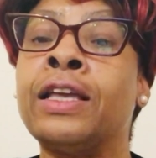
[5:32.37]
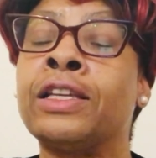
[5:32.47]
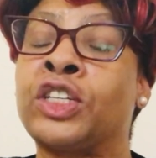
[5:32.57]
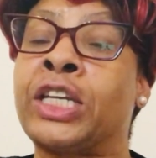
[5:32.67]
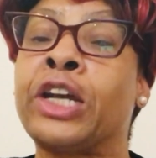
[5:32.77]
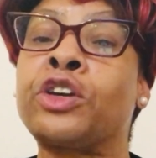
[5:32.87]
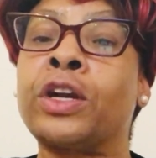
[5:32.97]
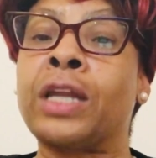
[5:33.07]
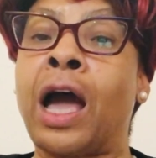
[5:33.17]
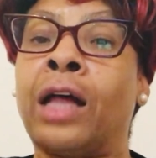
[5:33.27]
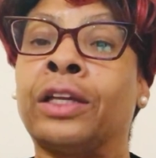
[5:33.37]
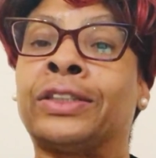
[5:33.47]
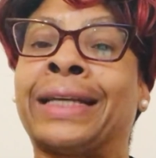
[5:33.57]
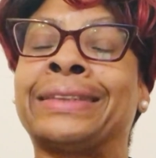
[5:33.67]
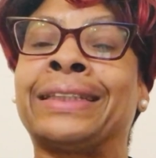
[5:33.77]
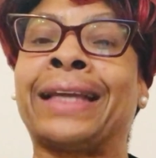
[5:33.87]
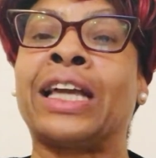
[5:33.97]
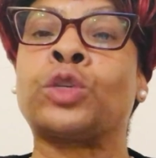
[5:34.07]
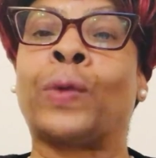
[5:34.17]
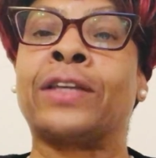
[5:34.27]
Share your knowledge. That's a
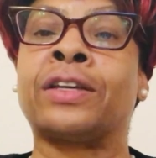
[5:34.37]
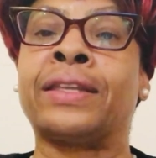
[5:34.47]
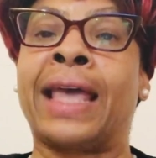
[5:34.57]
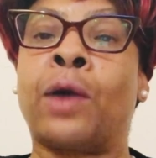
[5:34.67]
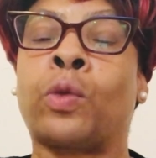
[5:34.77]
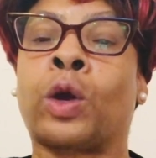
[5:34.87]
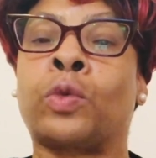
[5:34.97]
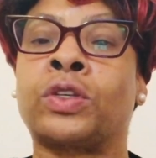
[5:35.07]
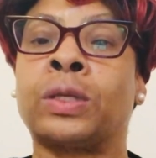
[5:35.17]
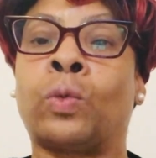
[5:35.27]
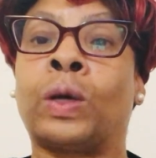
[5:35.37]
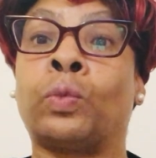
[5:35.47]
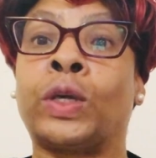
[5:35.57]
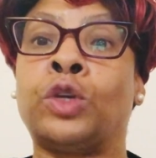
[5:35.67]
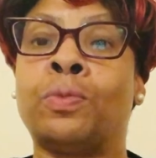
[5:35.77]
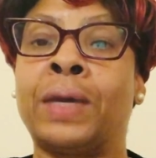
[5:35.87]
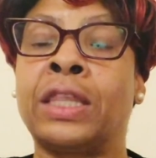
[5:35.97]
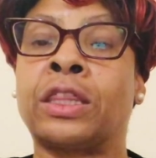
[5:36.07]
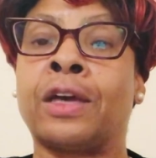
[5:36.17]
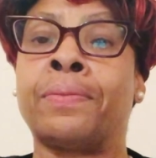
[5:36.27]
nice way to network with someone when you
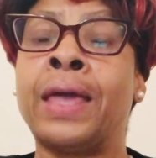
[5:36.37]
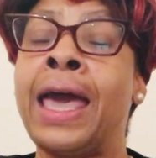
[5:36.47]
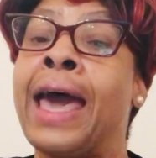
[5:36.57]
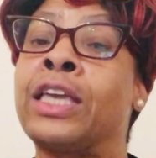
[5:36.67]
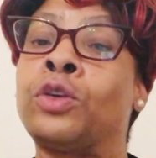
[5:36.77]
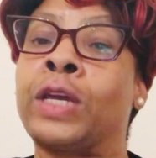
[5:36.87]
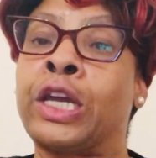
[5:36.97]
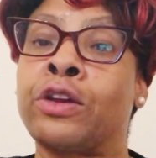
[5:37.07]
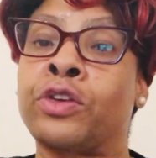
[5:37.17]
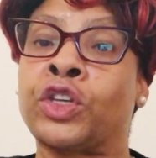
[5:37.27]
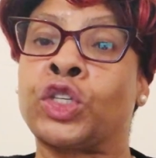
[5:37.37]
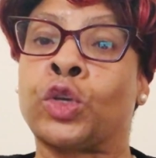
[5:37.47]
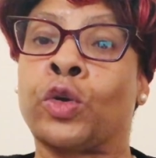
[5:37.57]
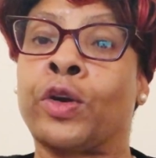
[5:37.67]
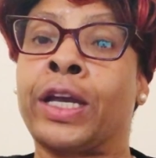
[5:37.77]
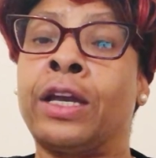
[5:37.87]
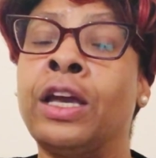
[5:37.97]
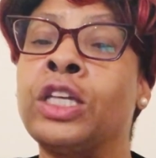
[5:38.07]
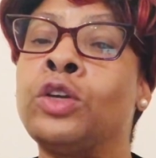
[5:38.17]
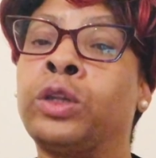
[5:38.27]
meet them and you hear their story.
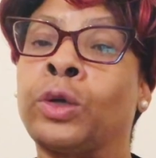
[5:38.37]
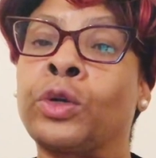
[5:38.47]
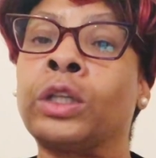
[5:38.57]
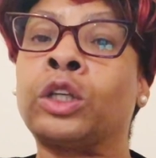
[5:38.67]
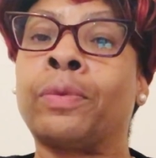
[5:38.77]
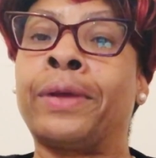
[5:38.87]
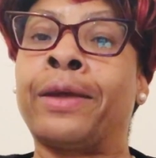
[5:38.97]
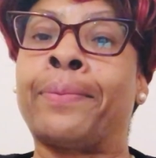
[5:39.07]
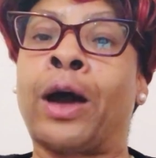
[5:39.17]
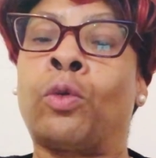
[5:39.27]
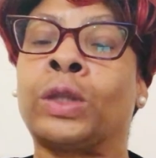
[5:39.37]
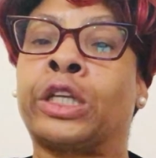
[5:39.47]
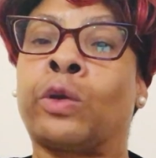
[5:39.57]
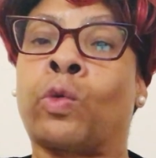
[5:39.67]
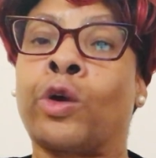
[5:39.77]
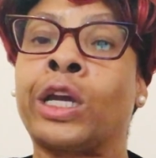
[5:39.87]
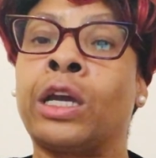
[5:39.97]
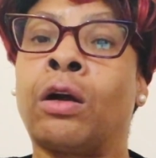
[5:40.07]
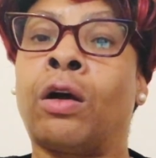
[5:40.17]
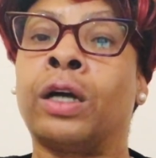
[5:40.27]
You learn a little bit about what they're working
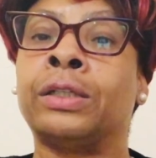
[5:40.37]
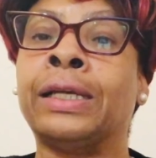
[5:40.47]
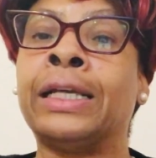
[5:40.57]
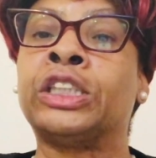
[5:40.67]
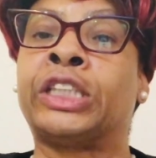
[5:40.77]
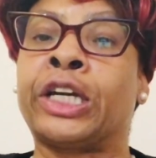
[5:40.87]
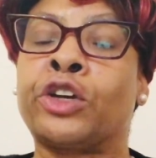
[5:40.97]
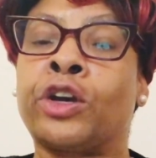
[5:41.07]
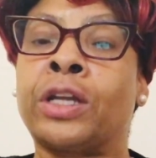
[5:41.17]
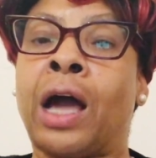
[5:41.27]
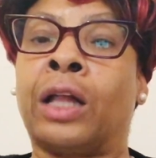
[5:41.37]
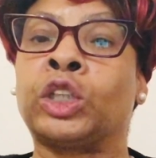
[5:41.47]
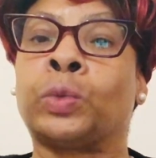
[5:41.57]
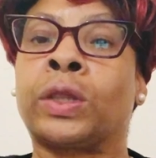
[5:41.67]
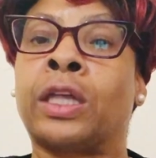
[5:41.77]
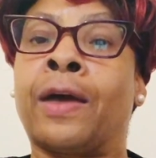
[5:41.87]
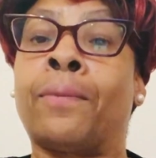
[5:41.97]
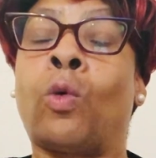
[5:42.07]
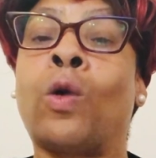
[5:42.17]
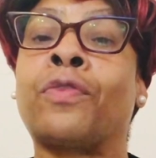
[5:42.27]
on. Share your knowledge with them,
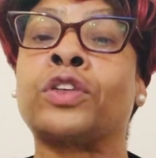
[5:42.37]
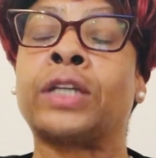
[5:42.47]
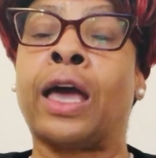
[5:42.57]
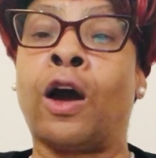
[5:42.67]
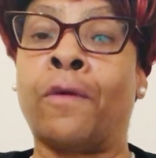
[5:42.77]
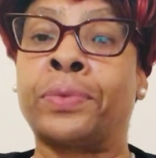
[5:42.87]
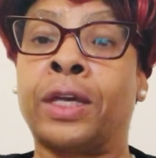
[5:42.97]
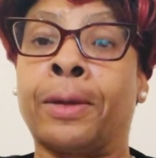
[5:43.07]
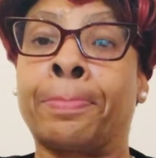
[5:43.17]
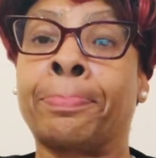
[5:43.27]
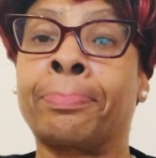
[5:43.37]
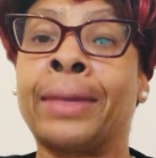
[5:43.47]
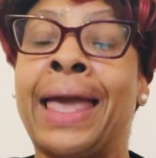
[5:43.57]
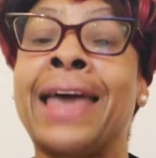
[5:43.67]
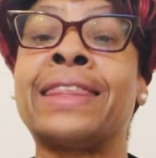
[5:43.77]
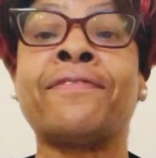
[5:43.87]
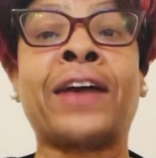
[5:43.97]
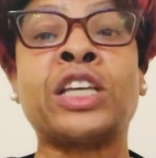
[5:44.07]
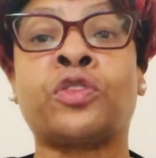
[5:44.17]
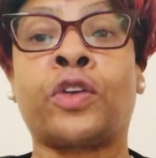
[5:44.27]
offer to help them. And then
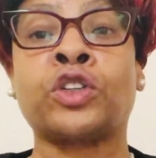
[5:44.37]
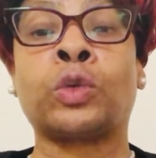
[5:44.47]
vice versa.